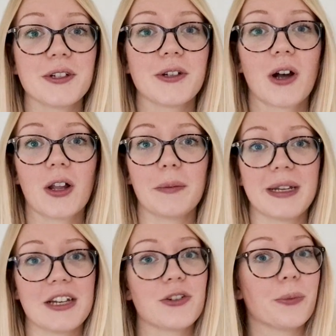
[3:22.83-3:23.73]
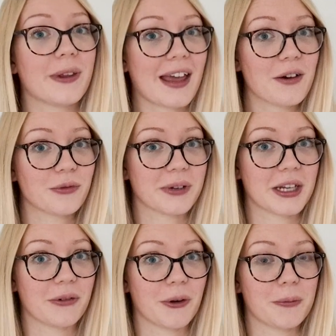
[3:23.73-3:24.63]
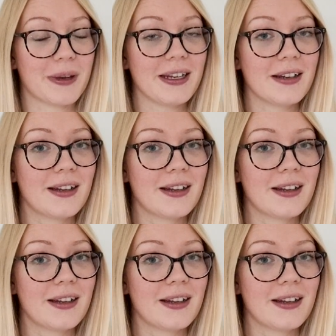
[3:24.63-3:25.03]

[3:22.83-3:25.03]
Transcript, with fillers: column addition without regrouping,